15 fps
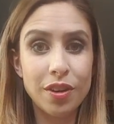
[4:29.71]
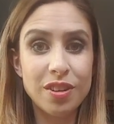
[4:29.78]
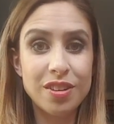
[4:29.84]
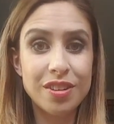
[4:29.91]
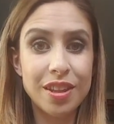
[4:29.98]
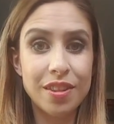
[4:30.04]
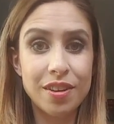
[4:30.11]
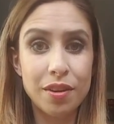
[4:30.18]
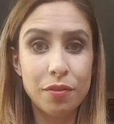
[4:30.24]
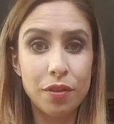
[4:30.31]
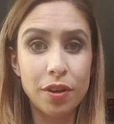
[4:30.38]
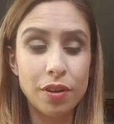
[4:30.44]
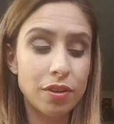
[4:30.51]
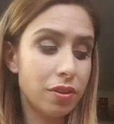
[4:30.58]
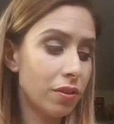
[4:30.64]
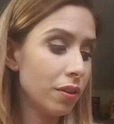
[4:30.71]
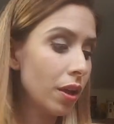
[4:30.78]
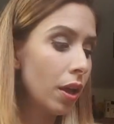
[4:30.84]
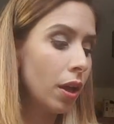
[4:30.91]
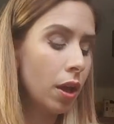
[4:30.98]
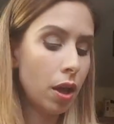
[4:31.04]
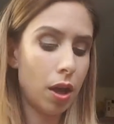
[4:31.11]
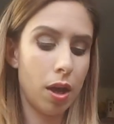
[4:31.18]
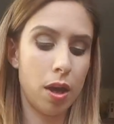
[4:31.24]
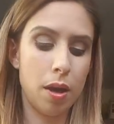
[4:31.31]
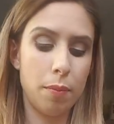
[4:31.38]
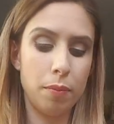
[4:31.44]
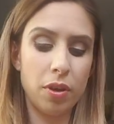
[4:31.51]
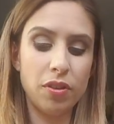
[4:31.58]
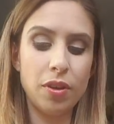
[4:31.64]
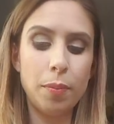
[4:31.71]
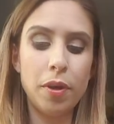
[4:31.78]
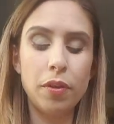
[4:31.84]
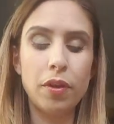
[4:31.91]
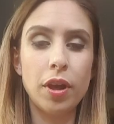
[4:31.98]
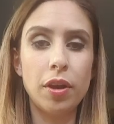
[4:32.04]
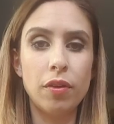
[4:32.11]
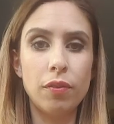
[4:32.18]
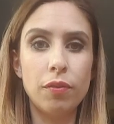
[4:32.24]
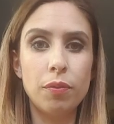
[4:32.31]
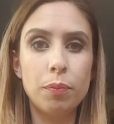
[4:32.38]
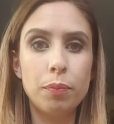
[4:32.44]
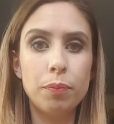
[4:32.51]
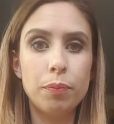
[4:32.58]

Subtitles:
can see the difference, because they're both kind of